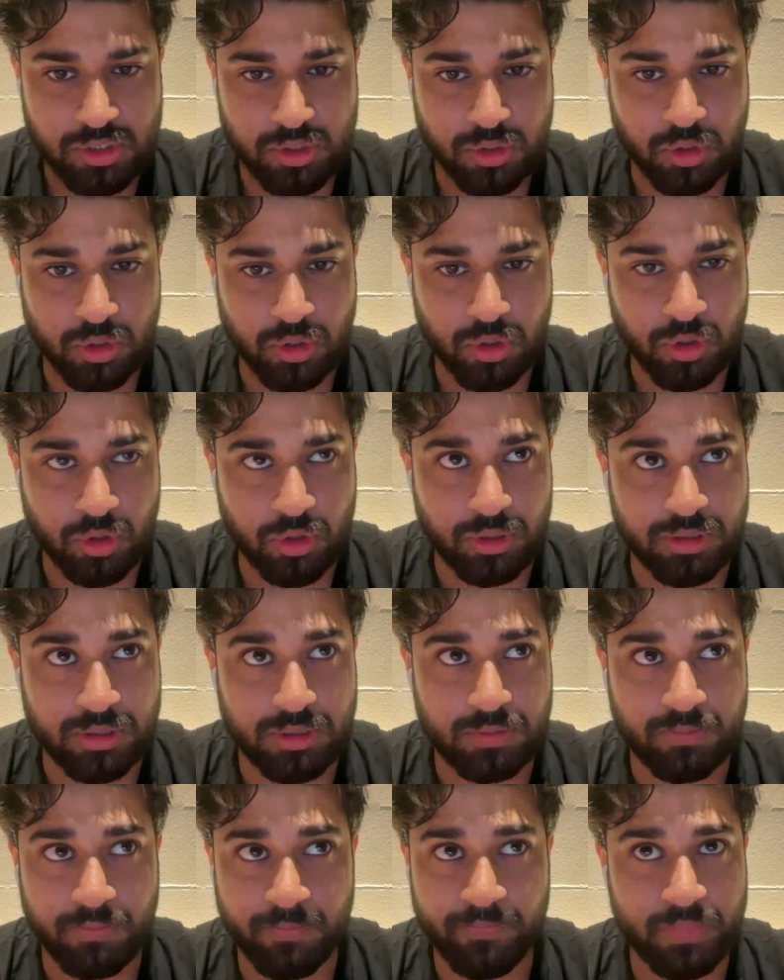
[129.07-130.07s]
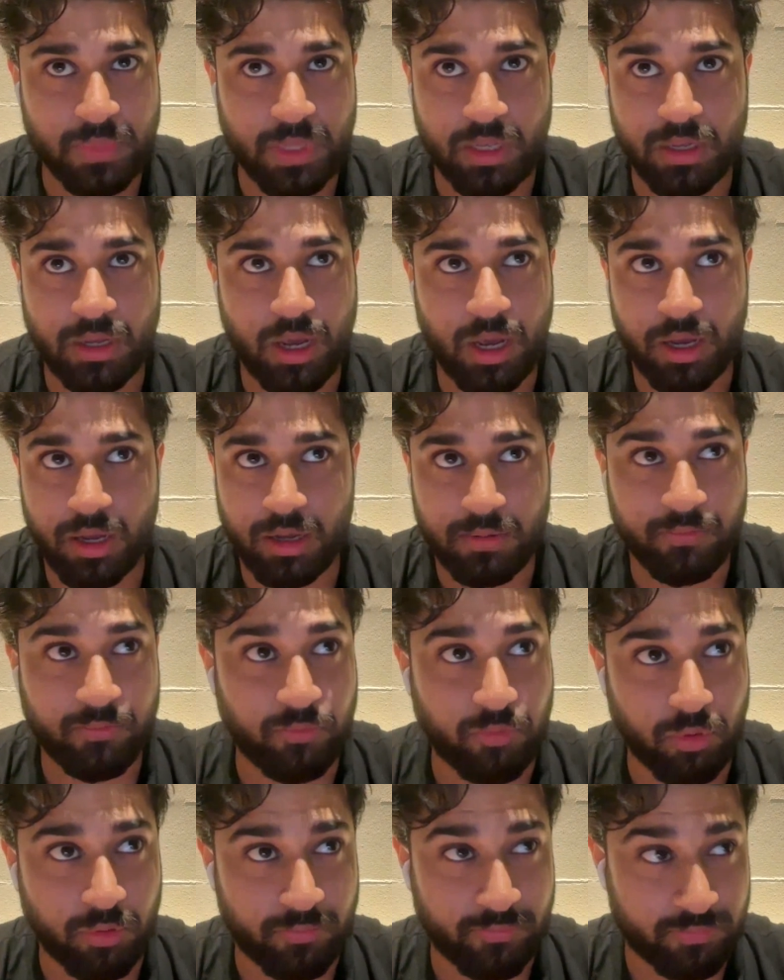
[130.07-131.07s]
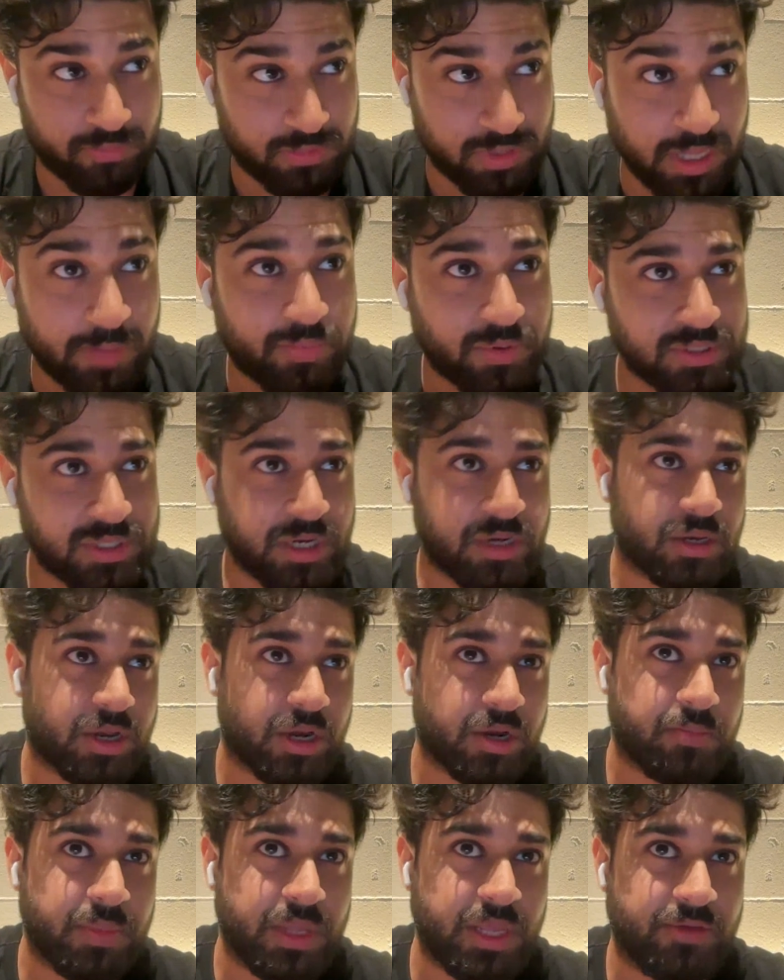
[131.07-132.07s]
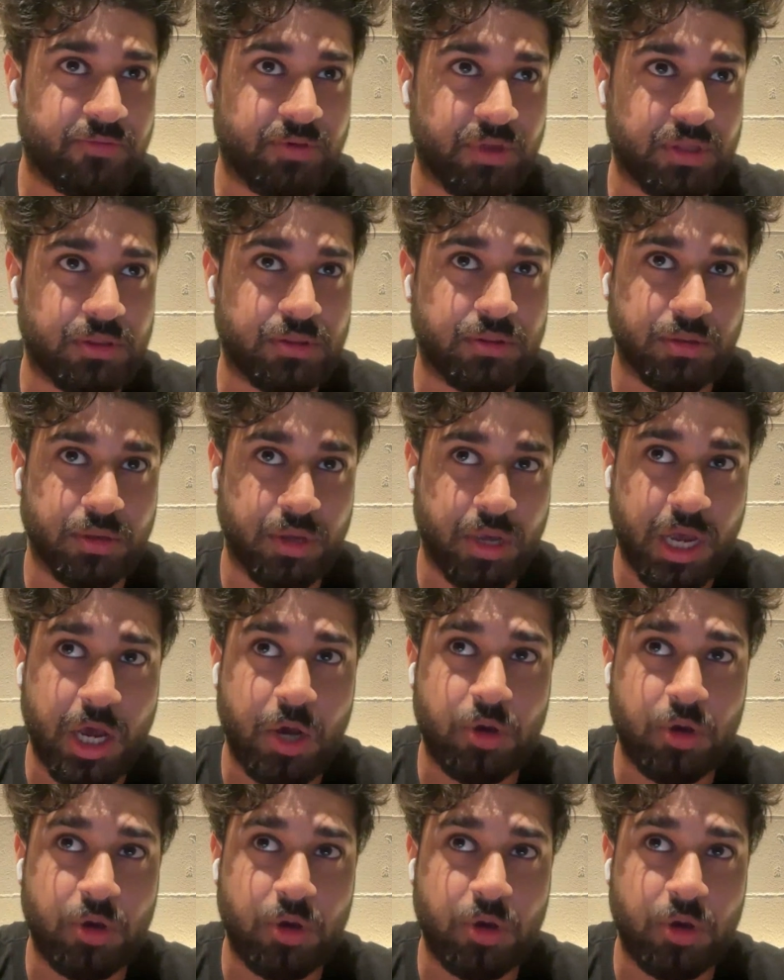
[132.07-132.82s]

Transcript: So uh, they presented me with